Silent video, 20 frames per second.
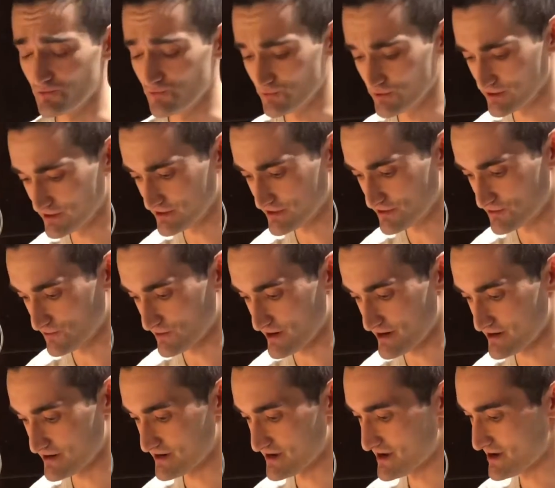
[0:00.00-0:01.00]
really
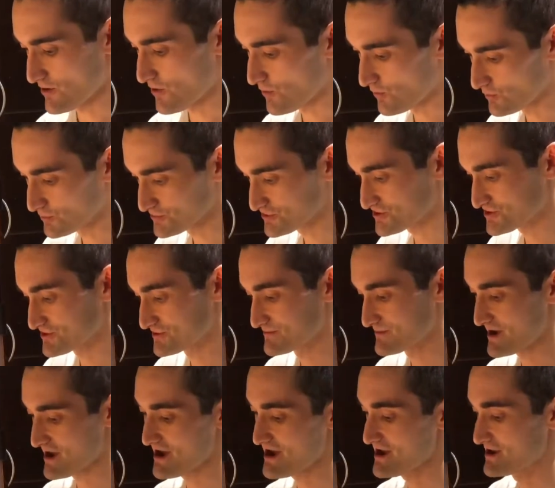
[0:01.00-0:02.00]
great,
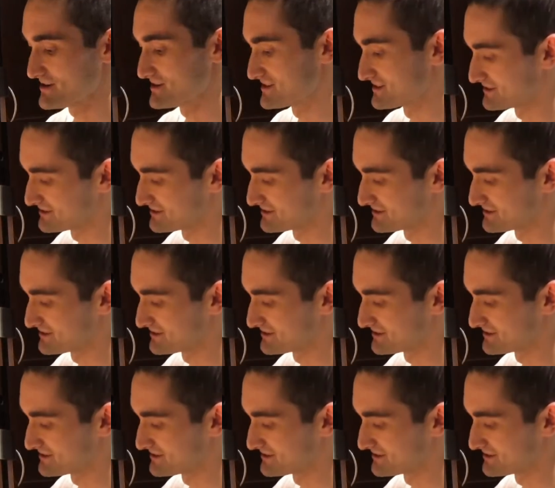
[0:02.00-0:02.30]
wholesome, and